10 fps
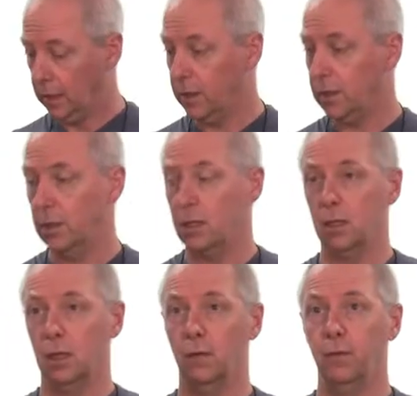This is
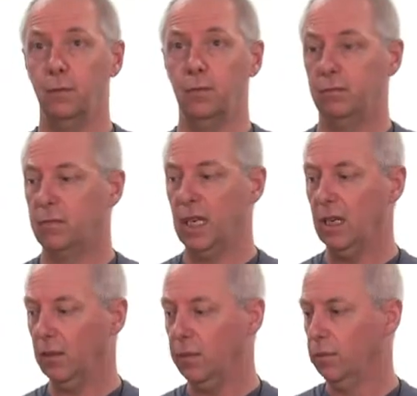just an off
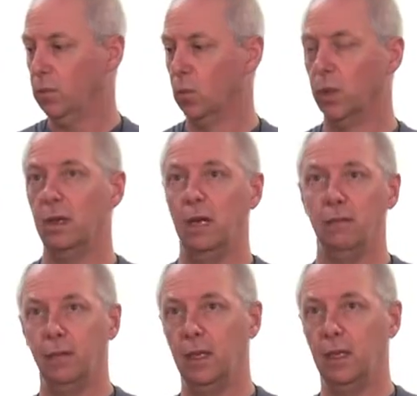cut of wood I had
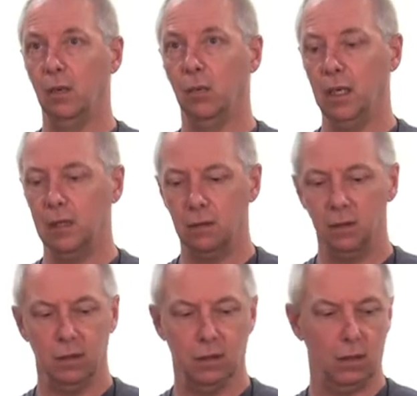floating around.
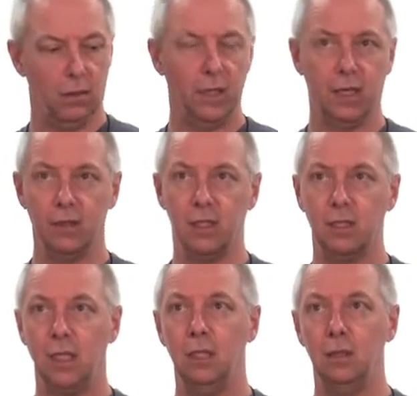It's an off cut of
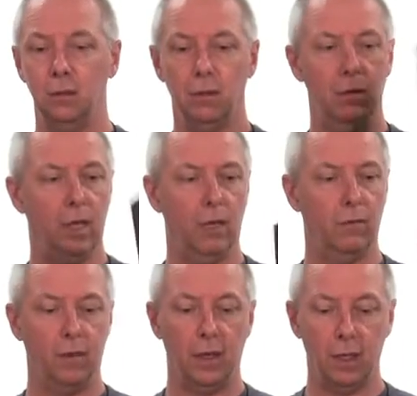steel I had
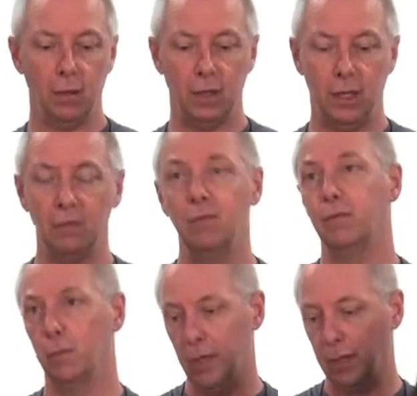floating around
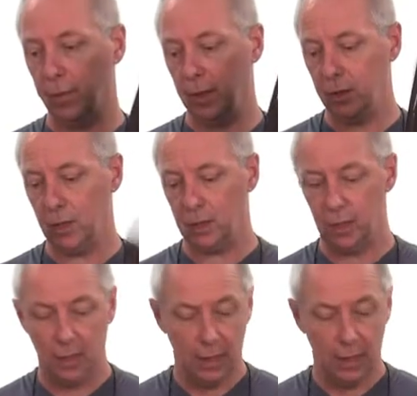from another project.